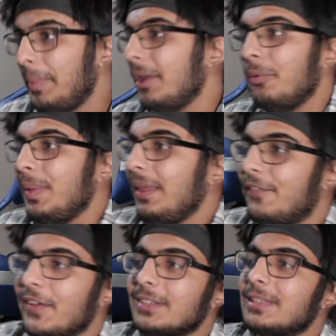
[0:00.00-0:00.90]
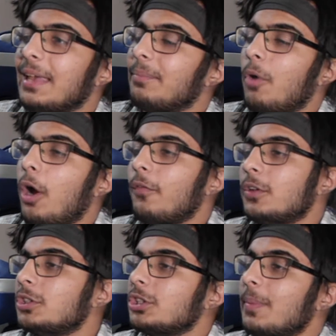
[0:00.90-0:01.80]
I mean, it really feels like
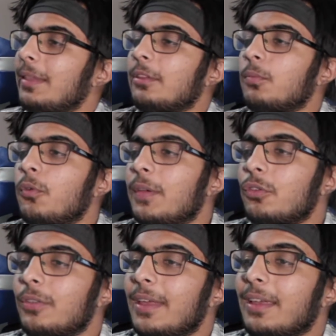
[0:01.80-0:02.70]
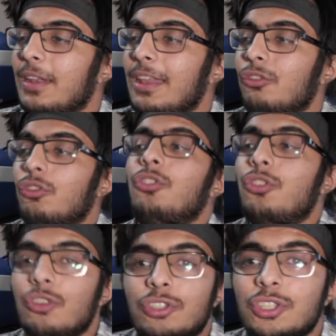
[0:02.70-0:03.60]
Marvel just made this movie so they can
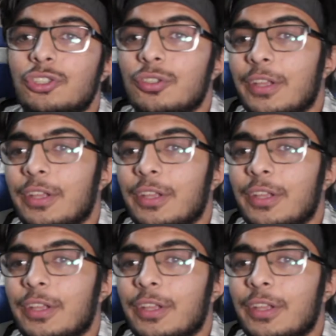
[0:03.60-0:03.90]
introduce you to